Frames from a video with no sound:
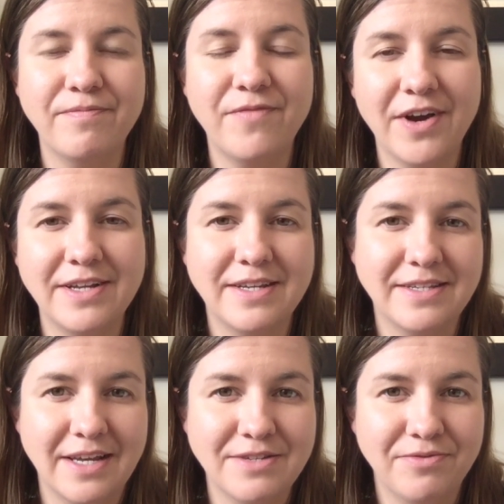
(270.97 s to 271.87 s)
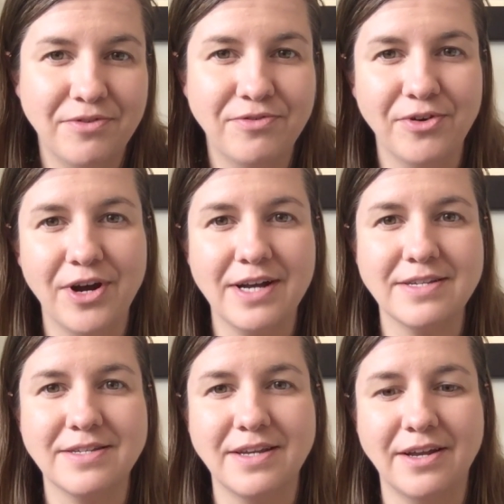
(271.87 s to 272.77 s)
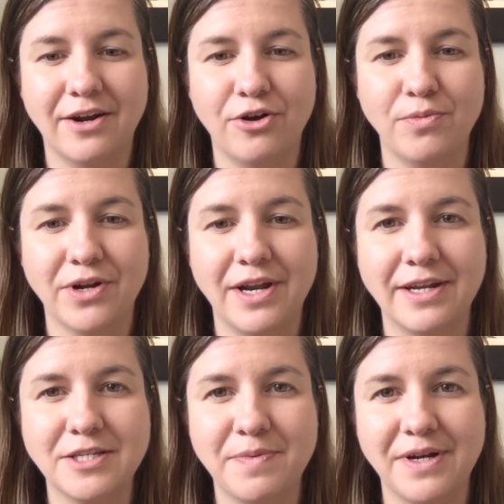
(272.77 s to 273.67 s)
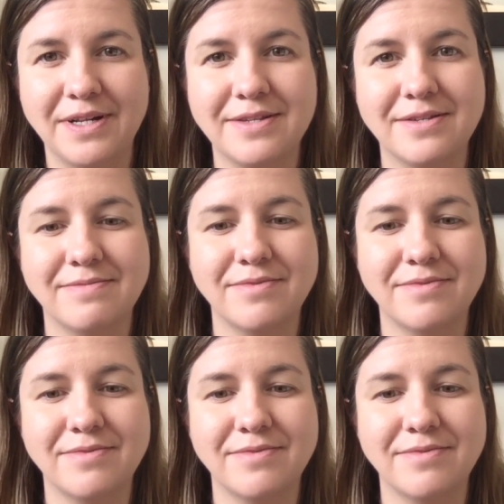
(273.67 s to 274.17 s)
very successful for us in our home learning experience